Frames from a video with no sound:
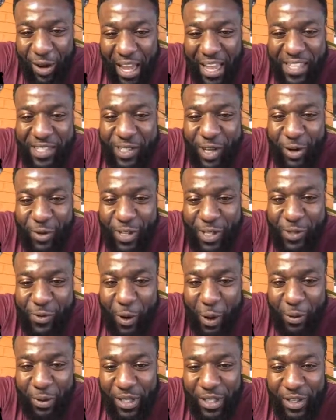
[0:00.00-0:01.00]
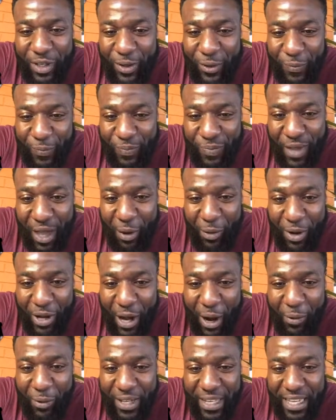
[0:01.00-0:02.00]
Okay, so this is what I want to do. I
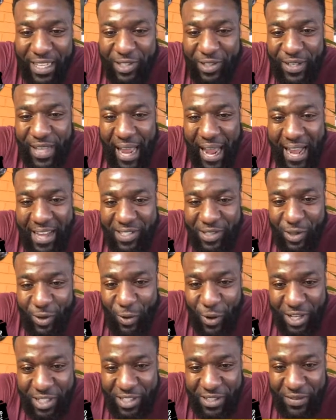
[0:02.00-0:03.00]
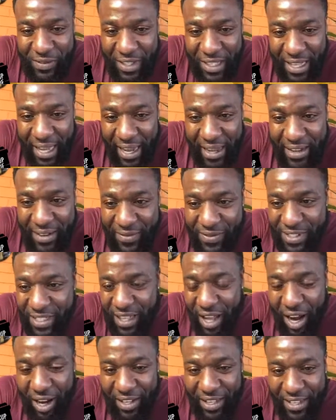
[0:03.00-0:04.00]
want to get you to ask the question of the day
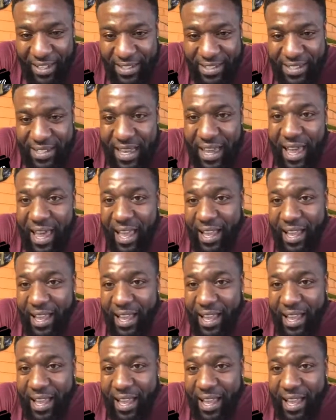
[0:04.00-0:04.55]
to the audience,